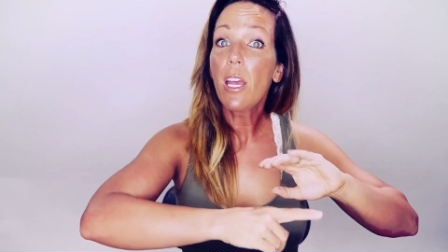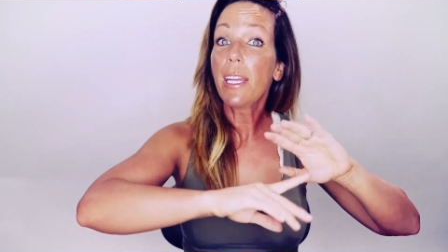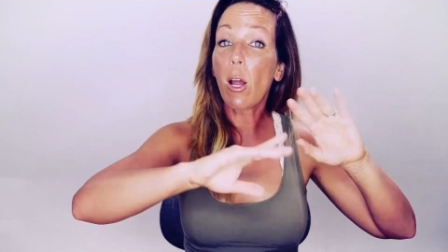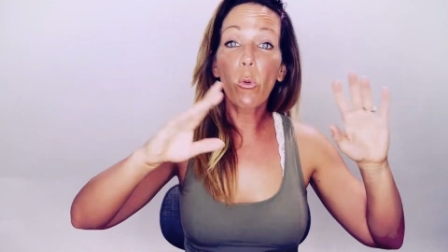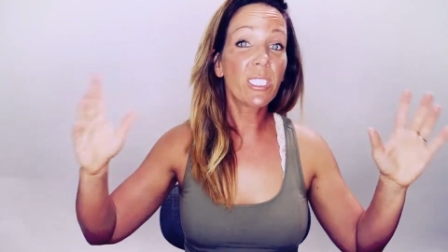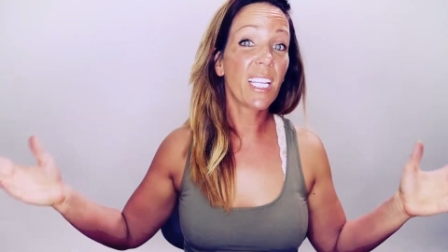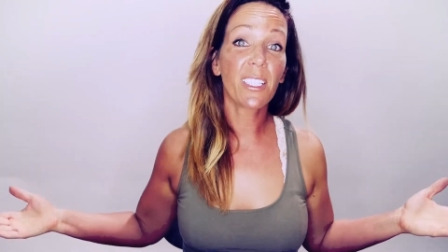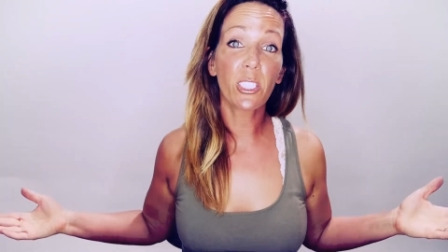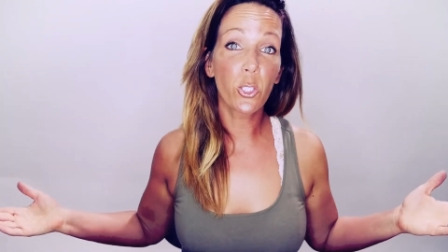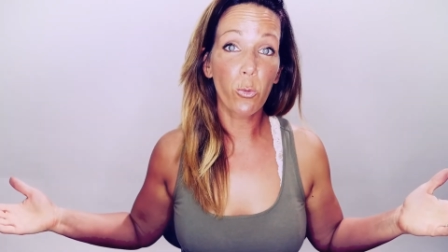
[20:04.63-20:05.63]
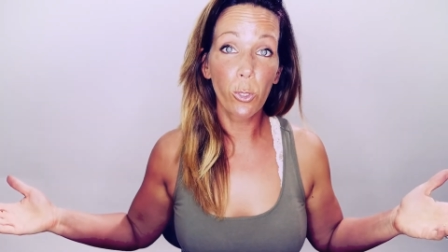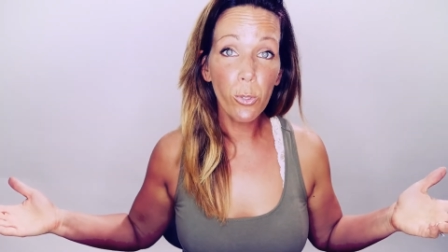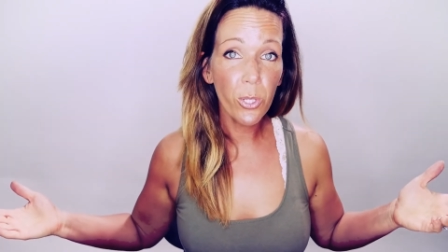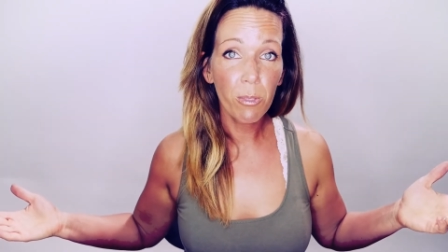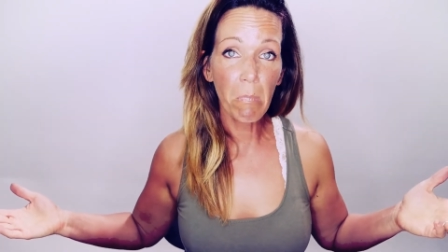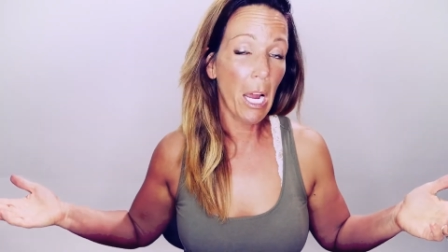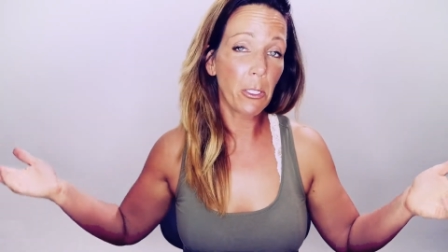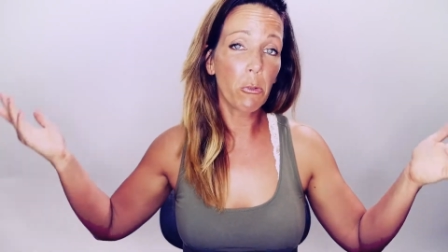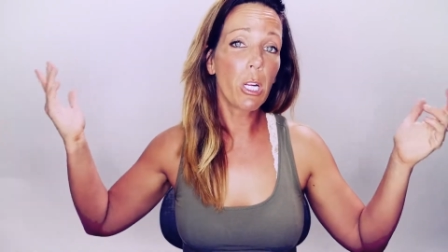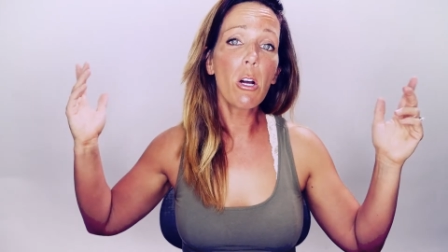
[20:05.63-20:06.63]
Now, was that the truth? I
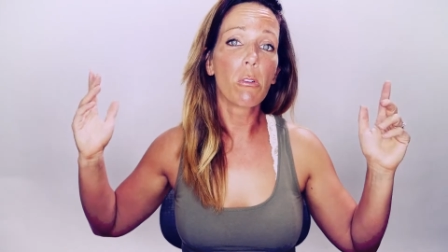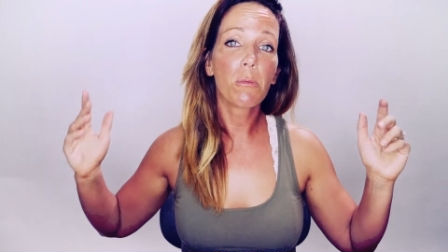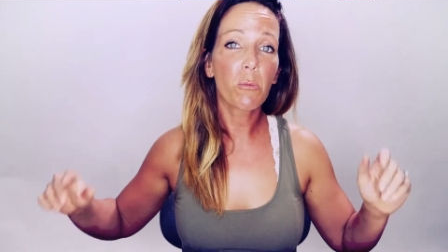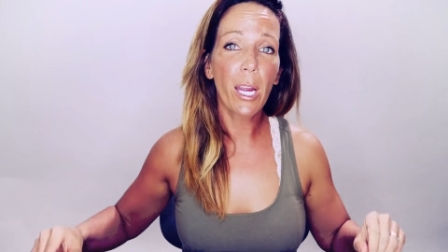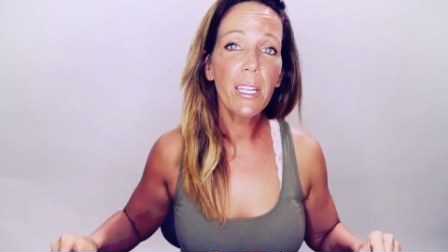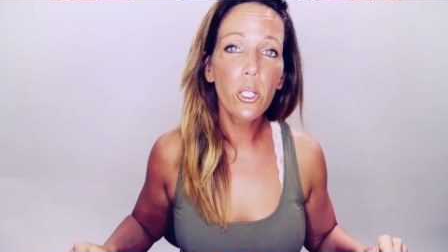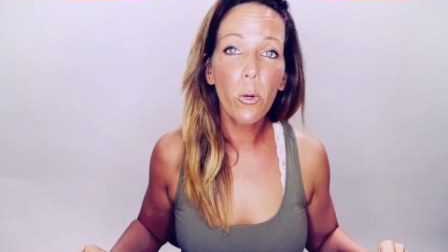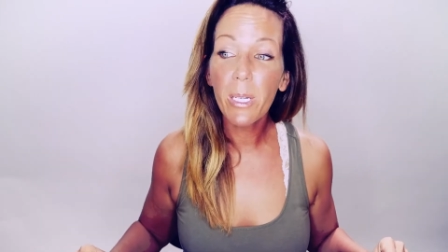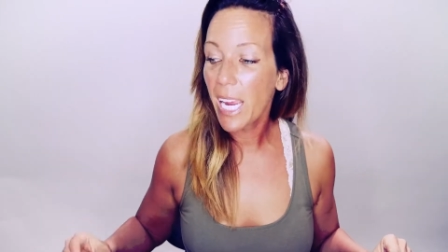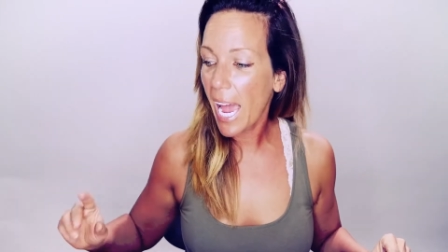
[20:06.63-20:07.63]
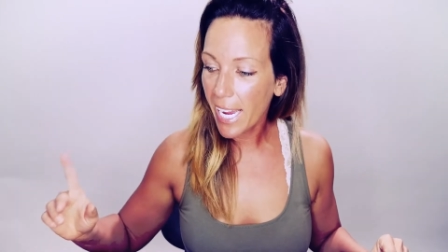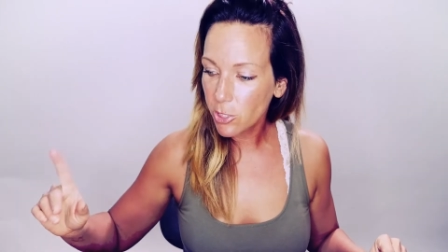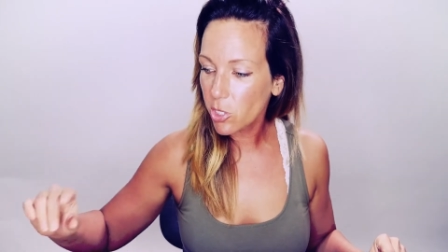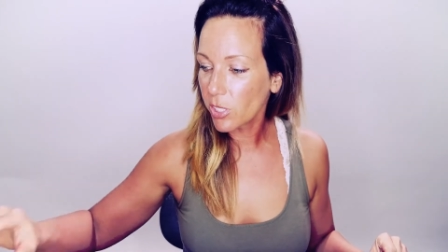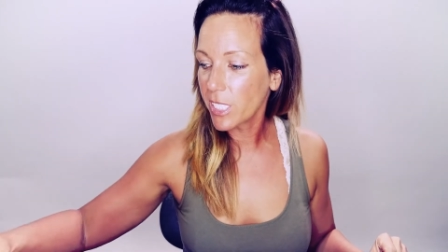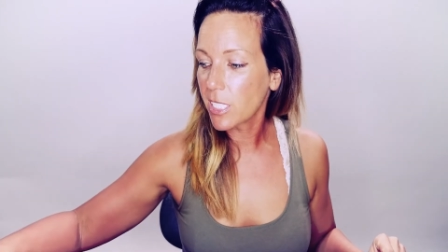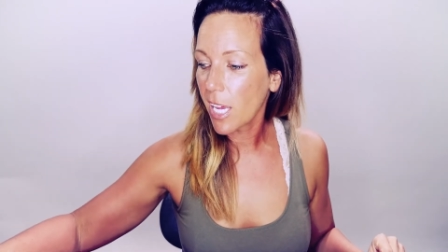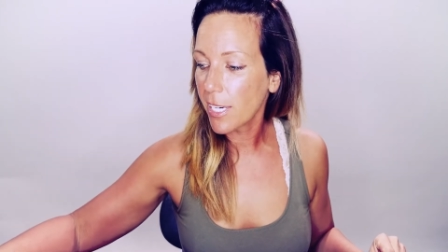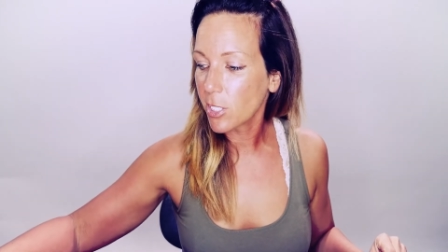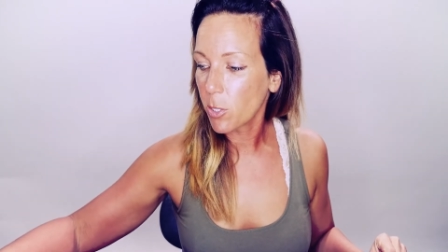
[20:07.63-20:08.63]
don't know, right? Nobody actually
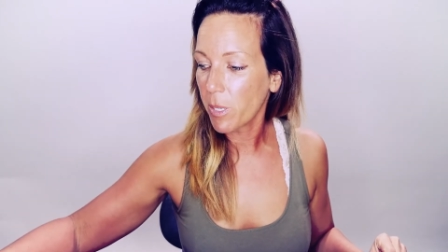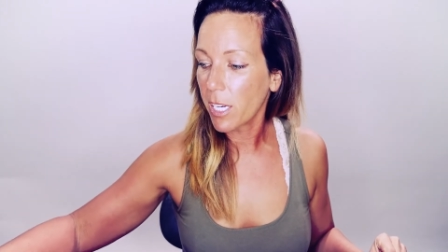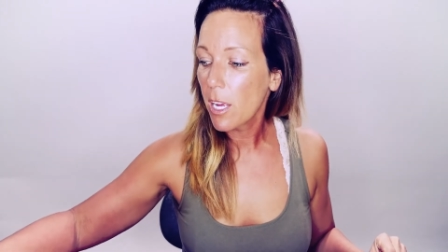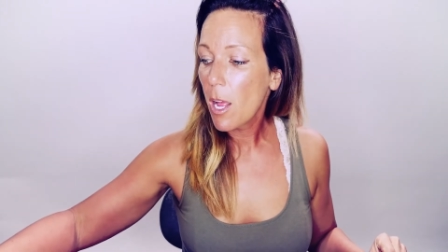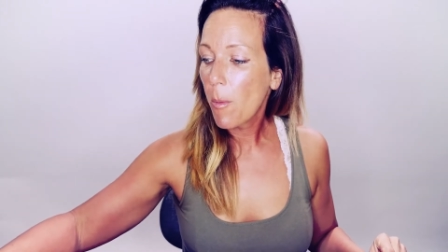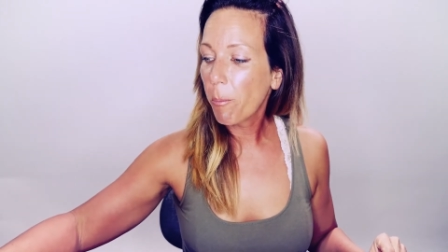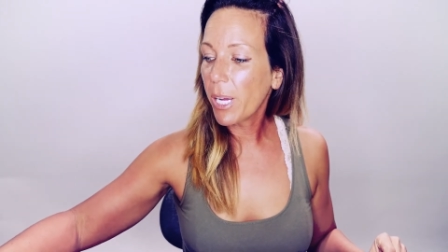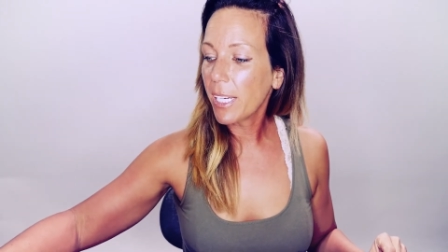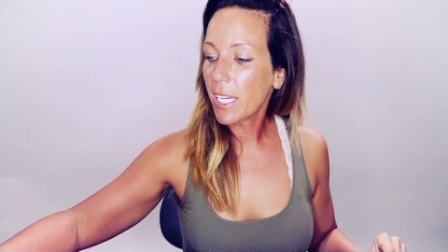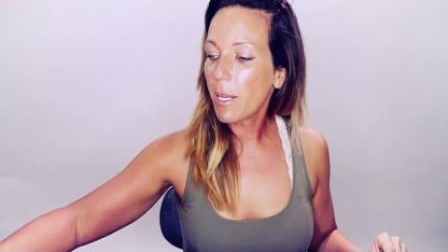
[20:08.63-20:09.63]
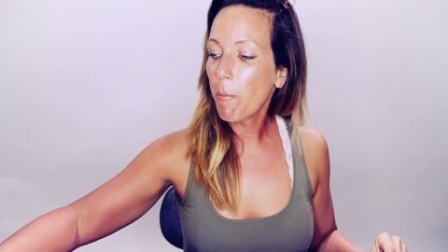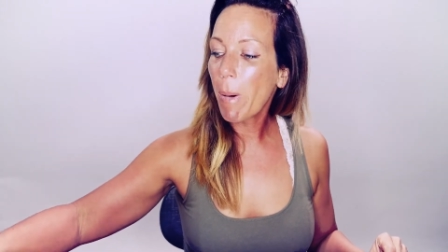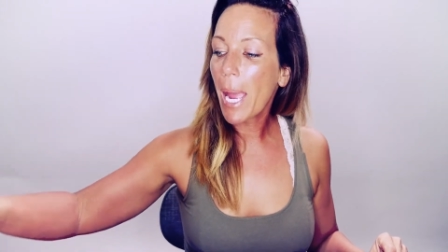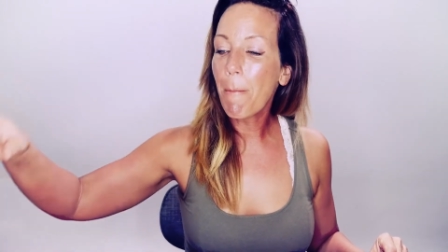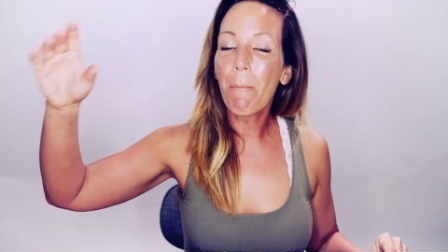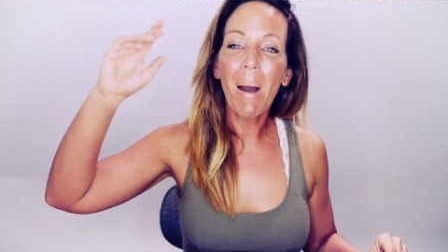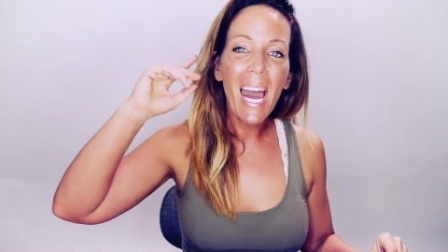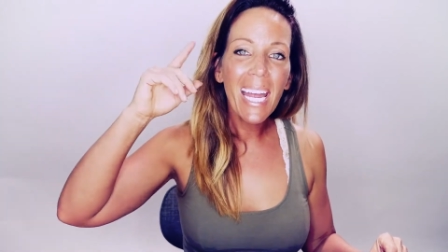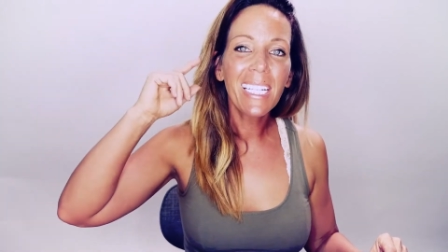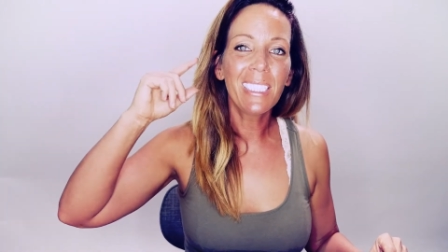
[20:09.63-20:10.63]
said it to me, but my
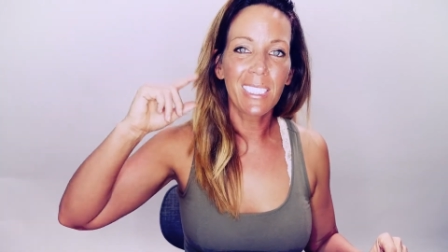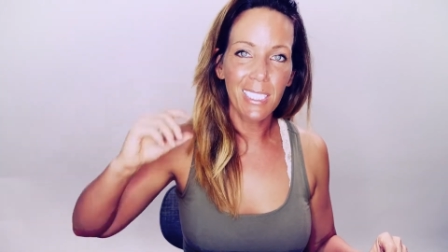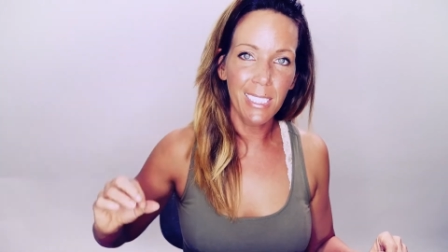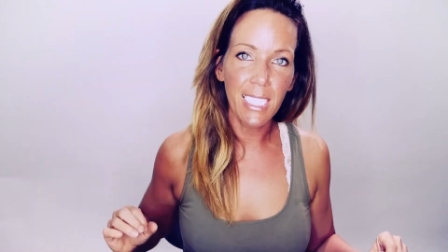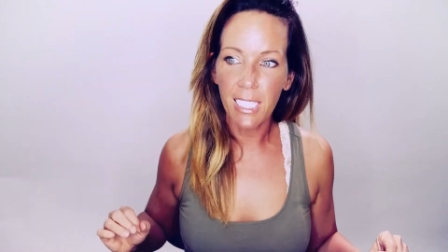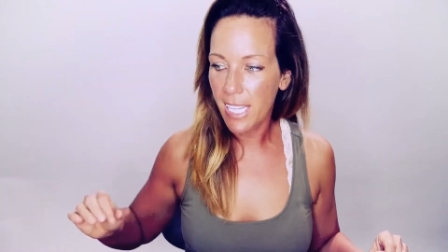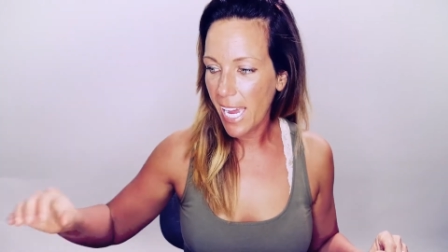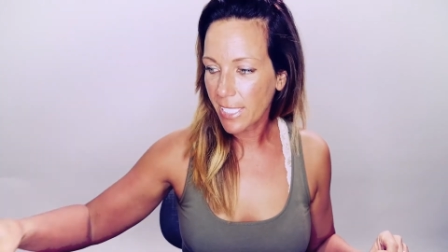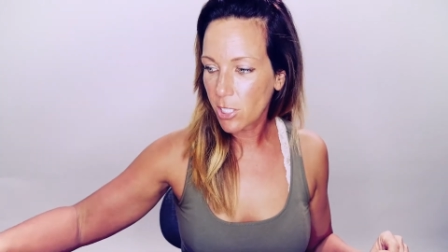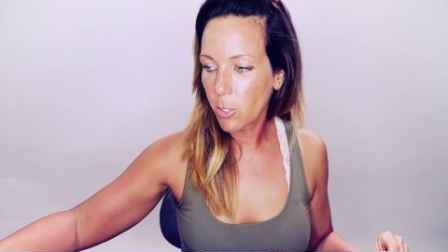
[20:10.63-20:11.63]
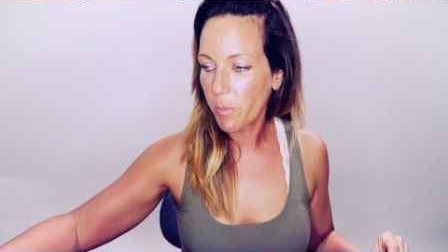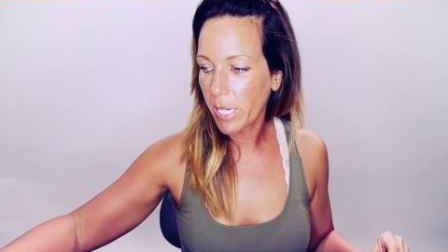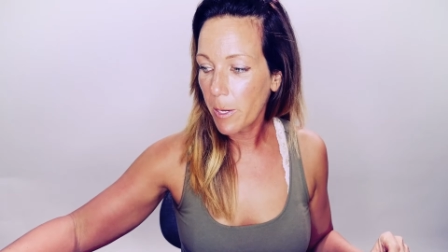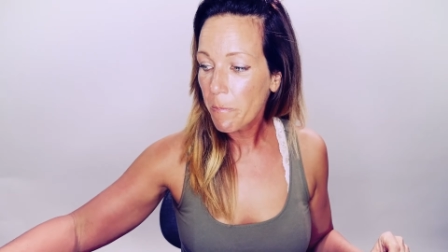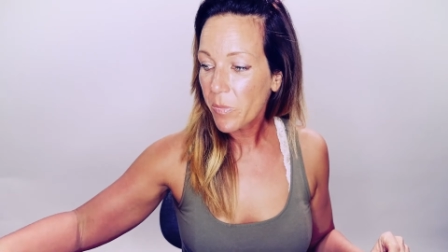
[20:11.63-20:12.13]
mind did that to me.